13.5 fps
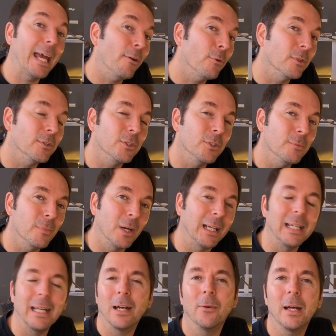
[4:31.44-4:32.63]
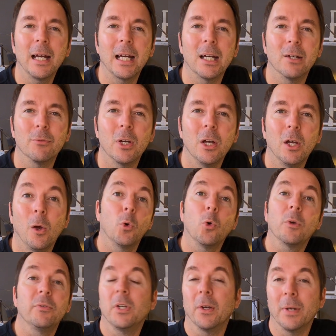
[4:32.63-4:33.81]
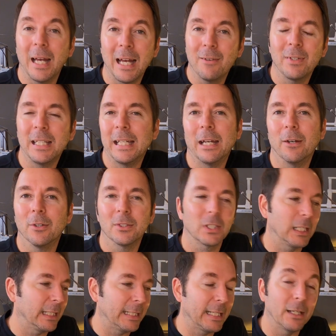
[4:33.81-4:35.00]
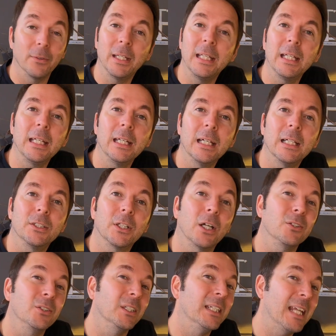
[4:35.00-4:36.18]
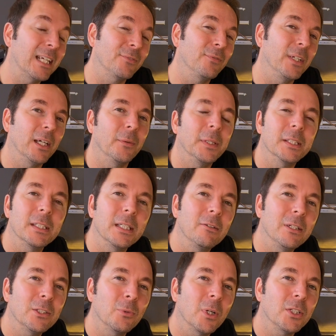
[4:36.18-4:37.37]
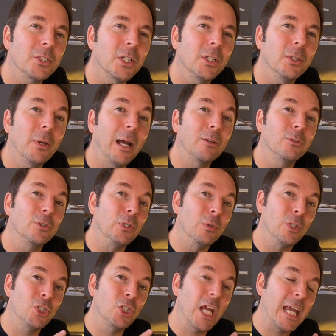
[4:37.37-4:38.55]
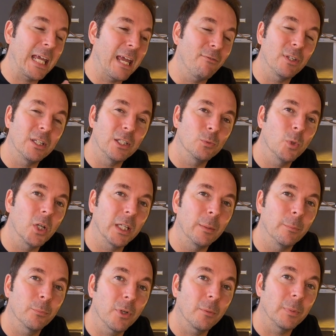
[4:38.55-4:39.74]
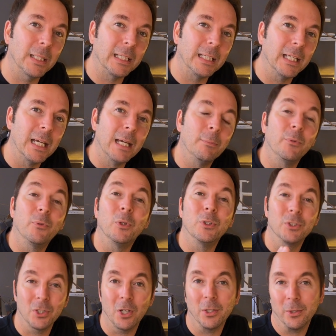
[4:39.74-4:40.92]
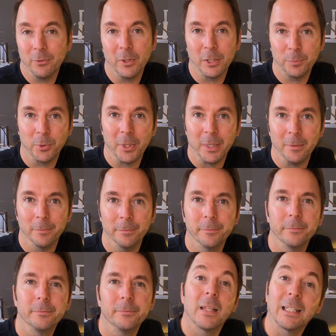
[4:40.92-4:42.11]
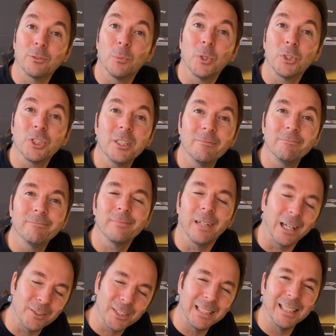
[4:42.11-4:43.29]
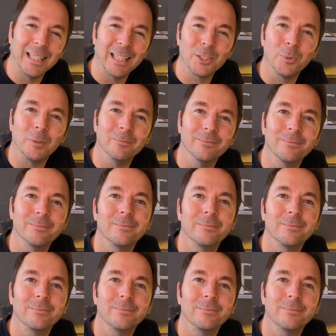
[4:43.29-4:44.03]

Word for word: errors you might now have, or if you don't have any errors, click down here to go to the next video in the series where I show you how to check everything's working properly before you start your first print. Thanks for watching, and I'll see you in the next one.